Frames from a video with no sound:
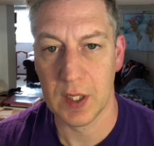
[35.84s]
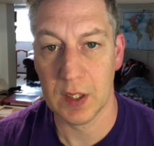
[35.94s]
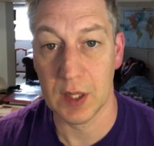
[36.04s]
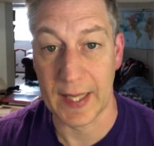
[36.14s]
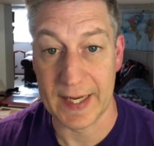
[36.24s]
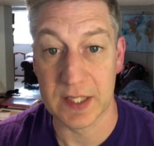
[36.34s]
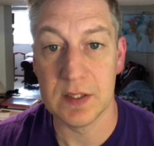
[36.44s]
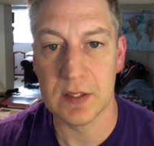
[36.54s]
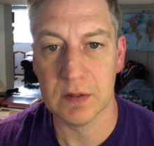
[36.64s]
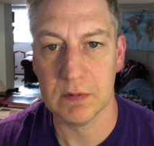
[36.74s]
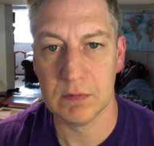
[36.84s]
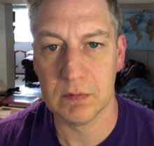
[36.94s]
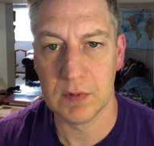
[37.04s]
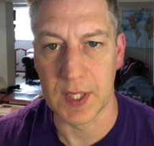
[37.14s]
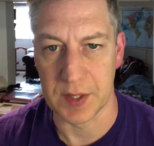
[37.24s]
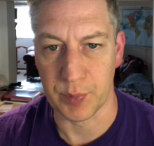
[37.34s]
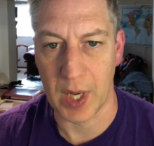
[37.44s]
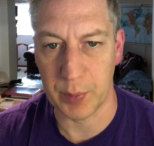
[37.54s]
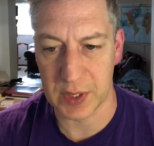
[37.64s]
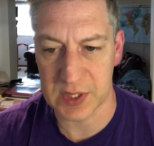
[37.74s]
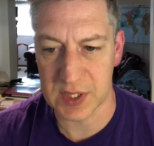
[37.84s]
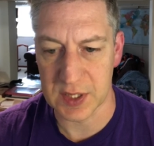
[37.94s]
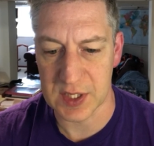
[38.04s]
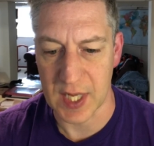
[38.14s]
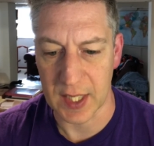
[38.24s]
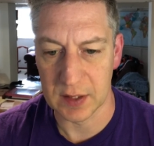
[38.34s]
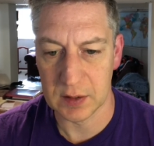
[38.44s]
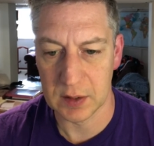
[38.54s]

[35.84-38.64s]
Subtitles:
land that the property sits on